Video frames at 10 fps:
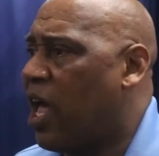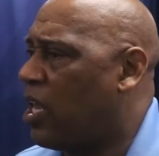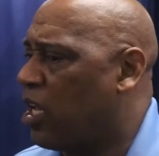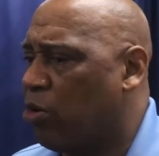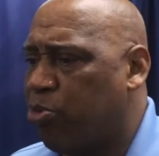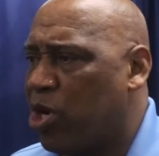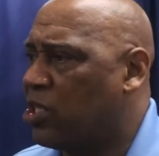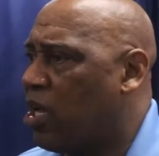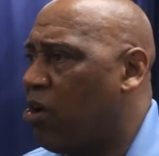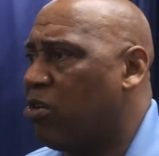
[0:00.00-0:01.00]
I like to
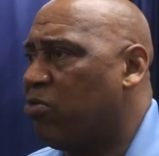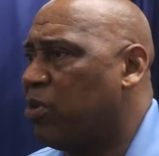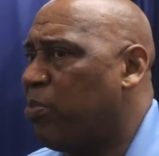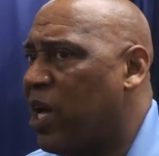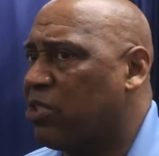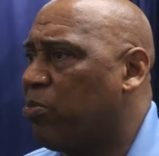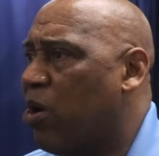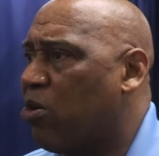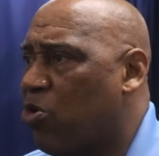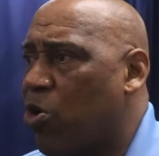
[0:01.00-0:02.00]
press all over the
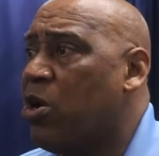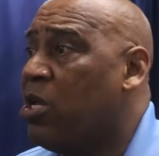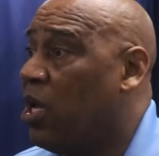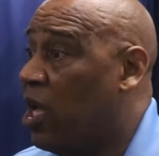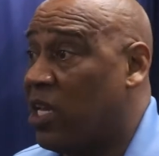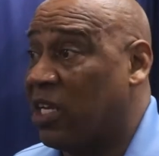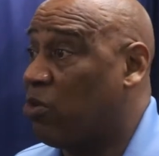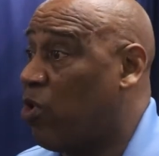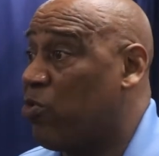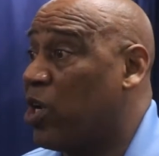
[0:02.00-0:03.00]
basketball court, and that's
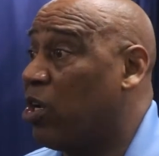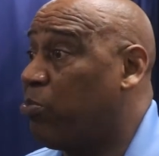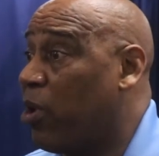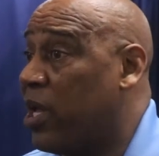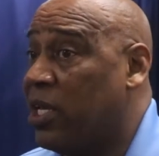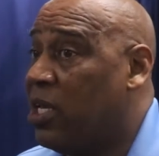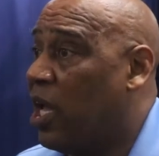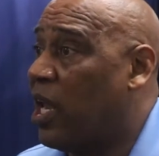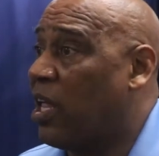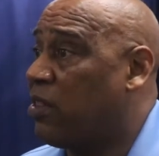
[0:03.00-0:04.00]
the way we're going to play.
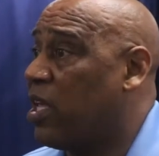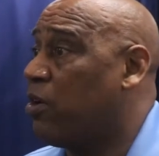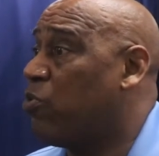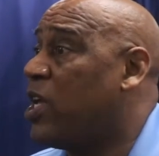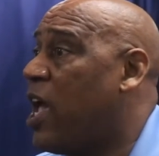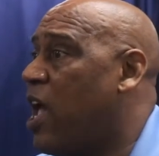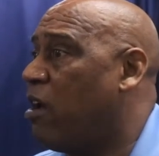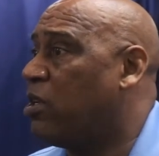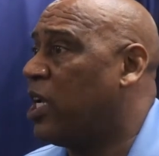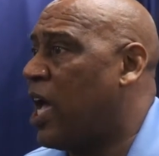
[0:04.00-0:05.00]
And I think we
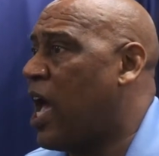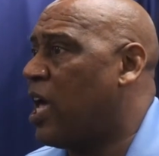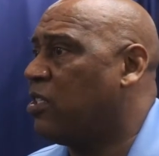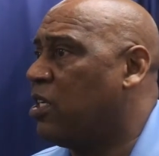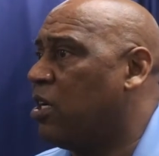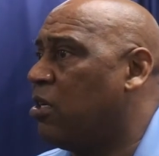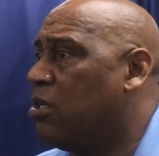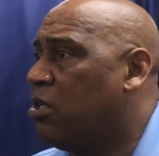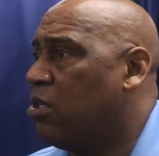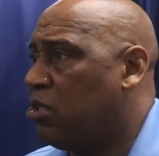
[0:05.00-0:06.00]
have the guys here
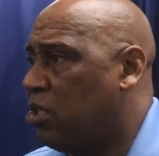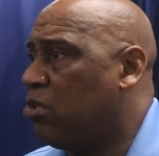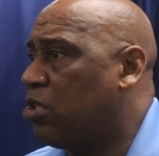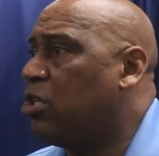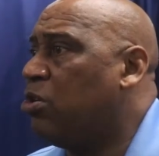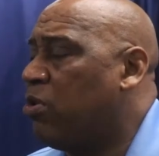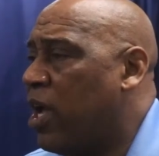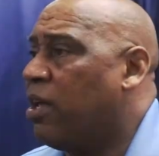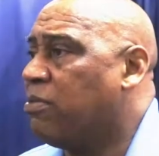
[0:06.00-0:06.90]
to do that.